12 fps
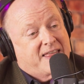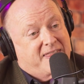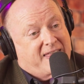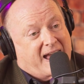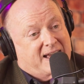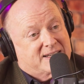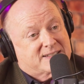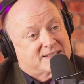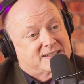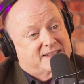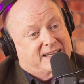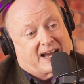that
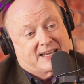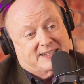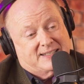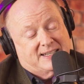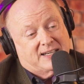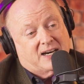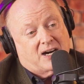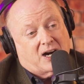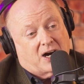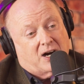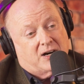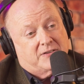the idea
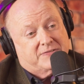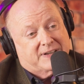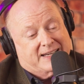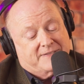of